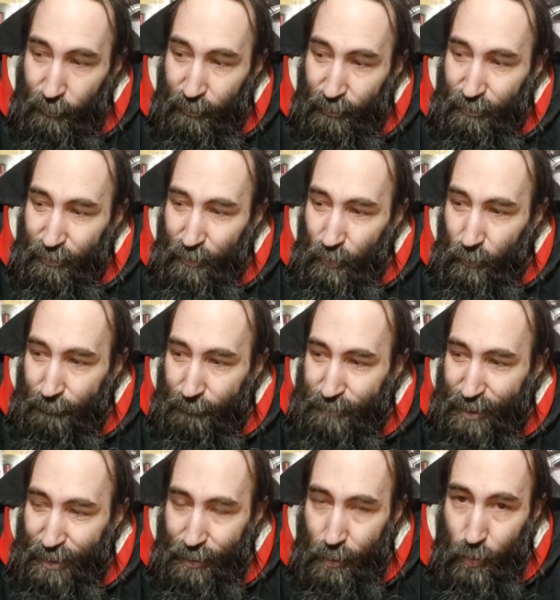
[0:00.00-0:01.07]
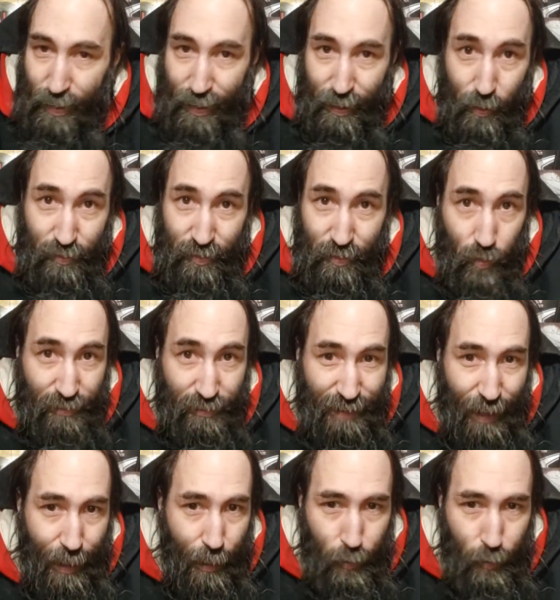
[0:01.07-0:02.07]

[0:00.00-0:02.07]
You know what I'm saying? You can use an old style.